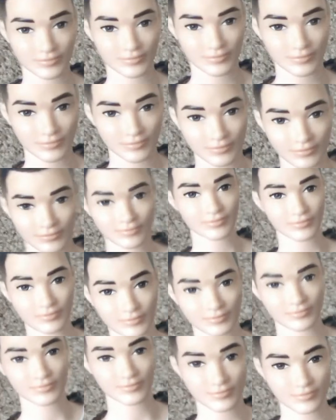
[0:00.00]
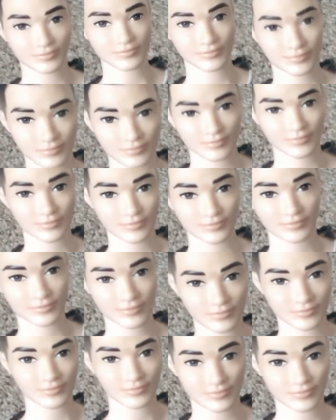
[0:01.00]
okay, I'm just gonna be on my
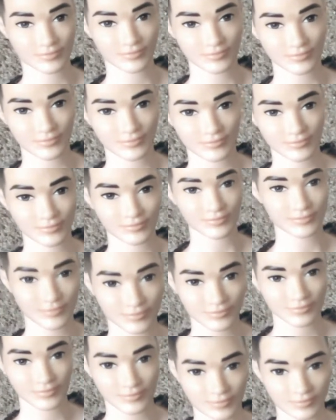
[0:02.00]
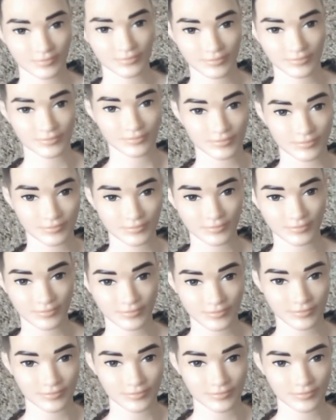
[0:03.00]
computer in my computer room.